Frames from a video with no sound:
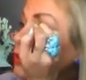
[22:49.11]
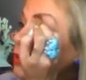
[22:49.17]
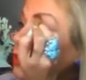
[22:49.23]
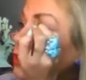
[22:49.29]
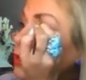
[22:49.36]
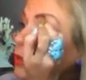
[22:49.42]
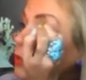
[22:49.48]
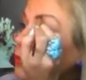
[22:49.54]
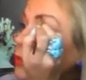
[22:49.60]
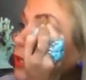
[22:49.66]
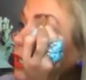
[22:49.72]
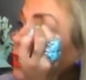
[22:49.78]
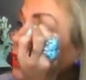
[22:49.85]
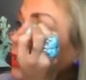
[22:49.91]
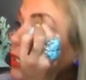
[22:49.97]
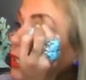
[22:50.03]

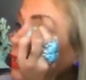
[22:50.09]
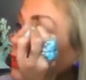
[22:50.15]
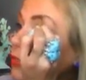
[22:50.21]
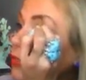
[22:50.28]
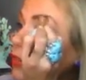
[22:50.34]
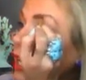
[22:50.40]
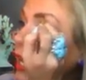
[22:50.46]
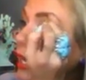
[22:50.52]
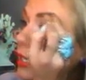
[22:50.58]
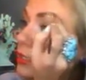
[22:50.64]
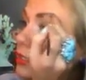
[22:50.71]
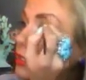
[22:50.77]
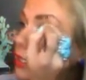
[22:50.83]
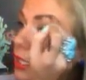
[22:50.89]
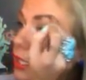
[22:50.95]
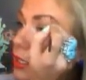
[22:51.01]
I kind of
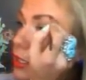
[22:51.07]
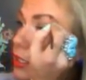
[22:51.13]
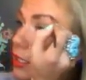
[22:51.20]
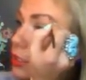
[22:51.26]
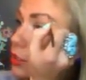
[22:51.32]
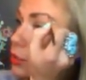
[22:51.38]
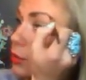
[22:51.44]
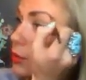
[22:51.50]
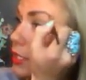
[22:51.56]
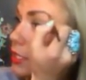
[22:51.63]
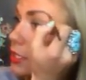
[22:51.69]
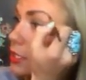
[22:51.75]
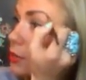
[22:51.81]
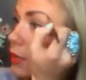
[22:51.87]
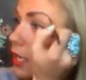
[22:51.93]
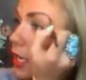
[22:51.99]
accidentally
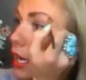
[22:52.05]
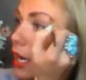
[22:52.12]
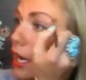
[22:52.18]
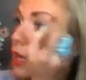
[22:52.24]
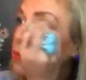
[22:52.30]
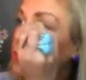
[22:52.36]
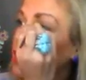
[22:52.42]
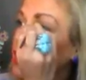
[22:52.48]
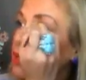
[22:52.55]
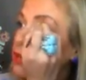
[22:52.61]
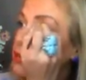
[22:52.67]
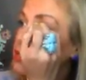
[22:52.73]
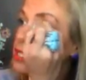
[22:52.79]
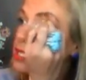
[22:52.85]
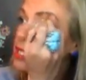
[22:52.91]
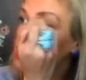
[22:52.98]
tweeze my
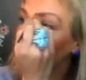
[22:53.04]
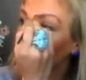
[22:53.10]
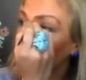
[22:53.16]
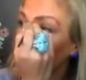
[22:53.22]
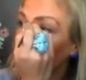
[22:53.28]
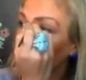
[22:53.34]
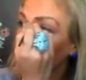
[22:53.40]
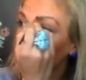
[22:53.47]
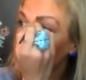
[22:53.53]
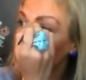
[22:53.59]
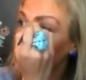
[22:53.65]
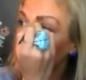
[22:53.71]
eyebrows into like a